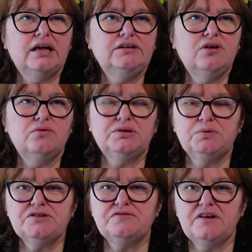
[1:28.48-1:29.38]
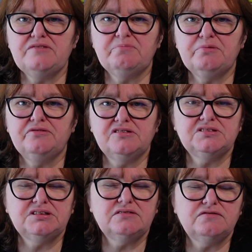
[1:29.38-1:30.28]
know it was very
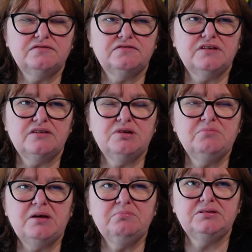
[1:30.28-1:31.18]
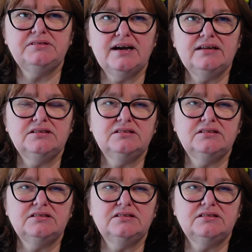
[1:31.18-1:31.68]
provocative. I remember that.